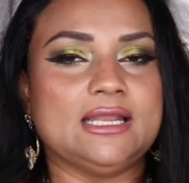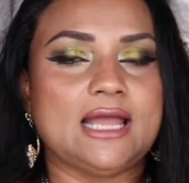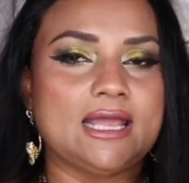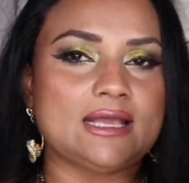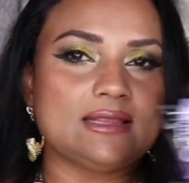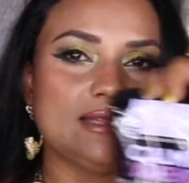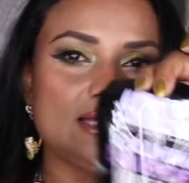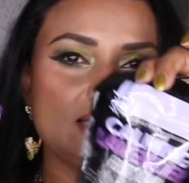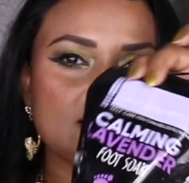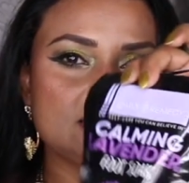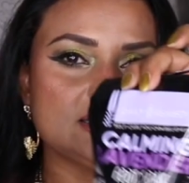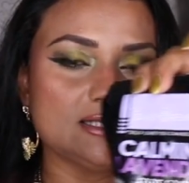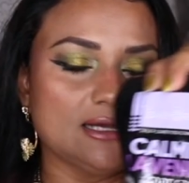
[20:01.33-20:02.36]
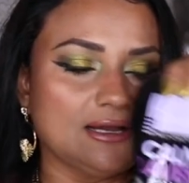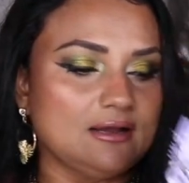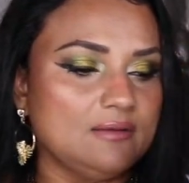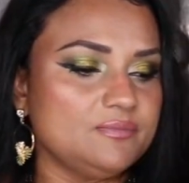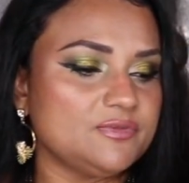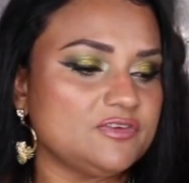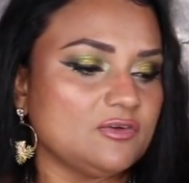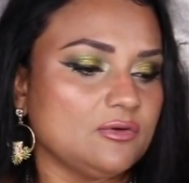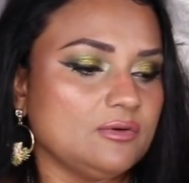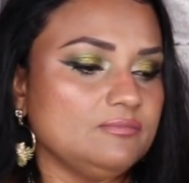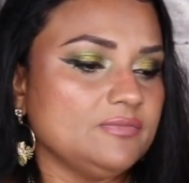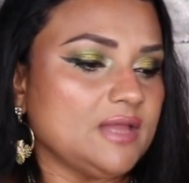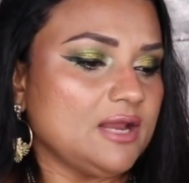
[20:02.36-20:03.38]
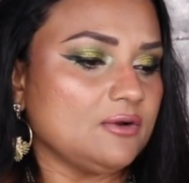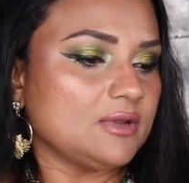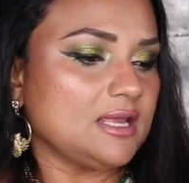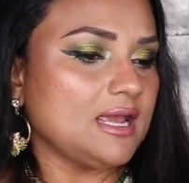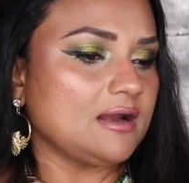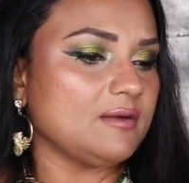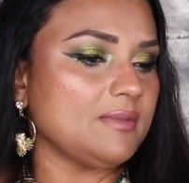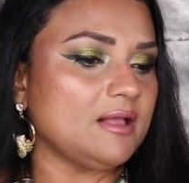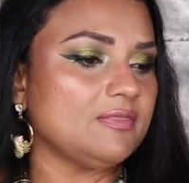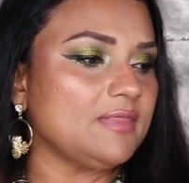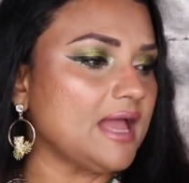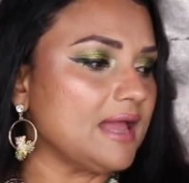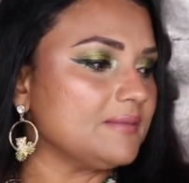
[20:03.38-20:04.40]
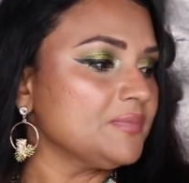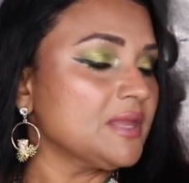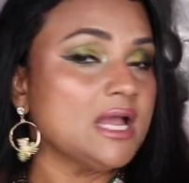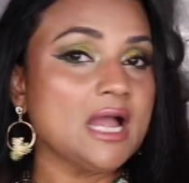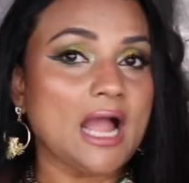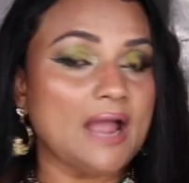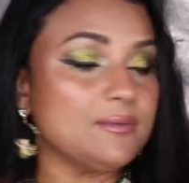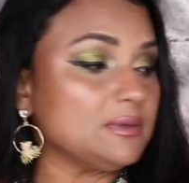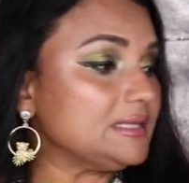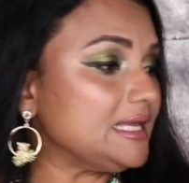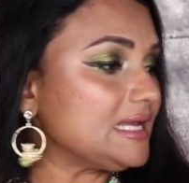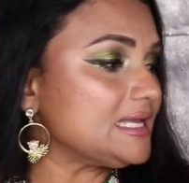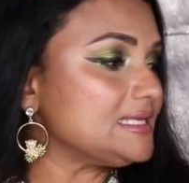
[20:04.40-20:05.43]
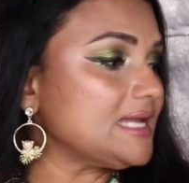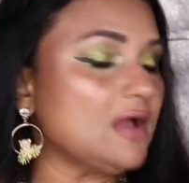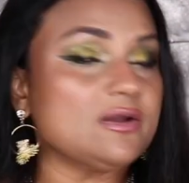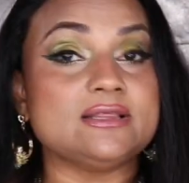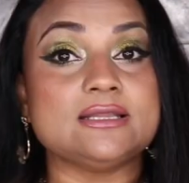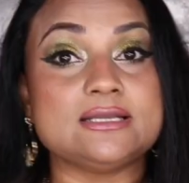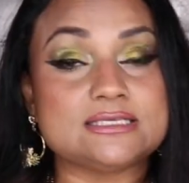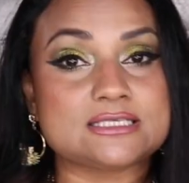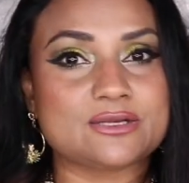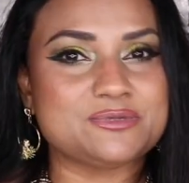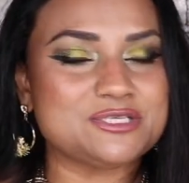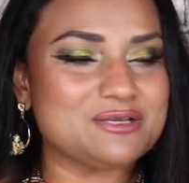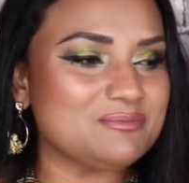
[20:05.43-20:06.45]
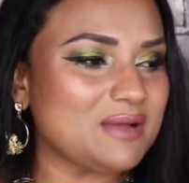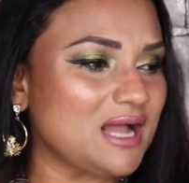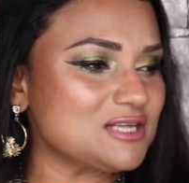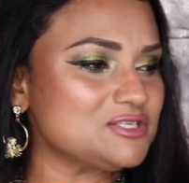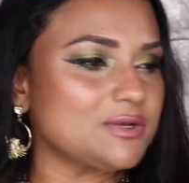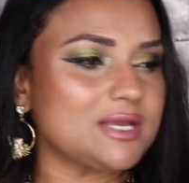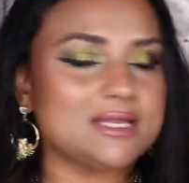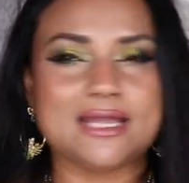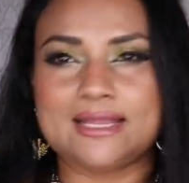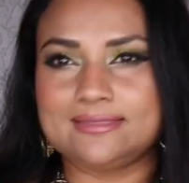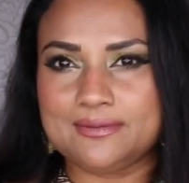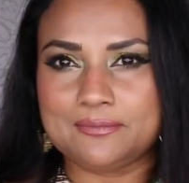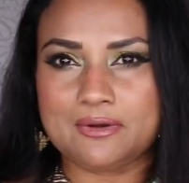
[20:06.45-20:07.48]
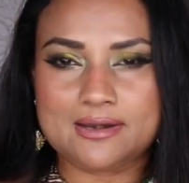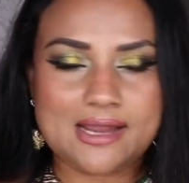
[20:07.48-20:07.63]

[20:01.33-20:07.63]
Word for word: like these, um, so I don't care about that. I will link it down in the description box. You can get them on